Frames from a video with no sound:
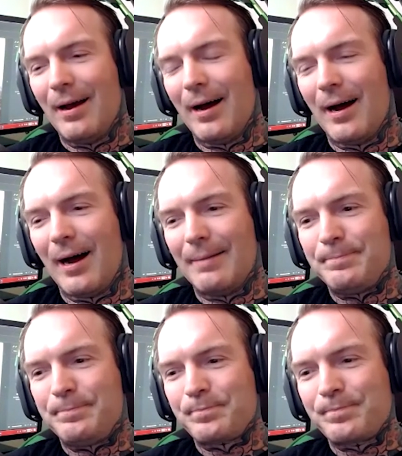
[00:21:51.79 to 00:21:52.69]
the
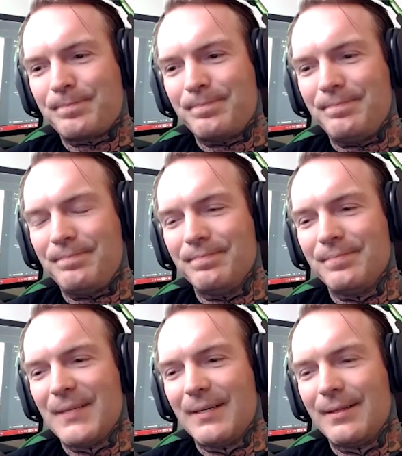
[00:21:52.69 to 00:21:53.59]

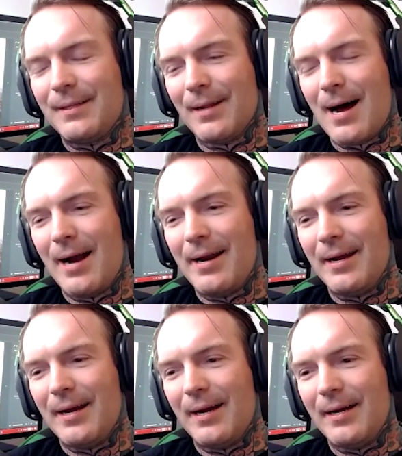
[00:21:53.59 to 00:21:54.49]
line
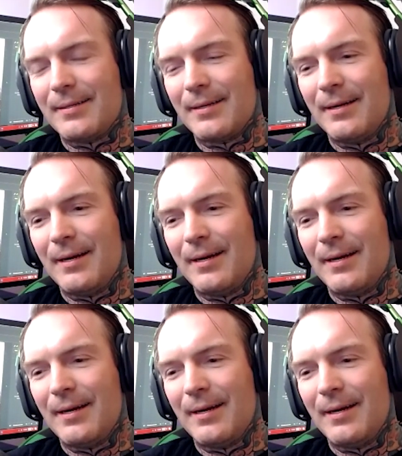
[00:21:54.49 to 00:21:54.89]
is,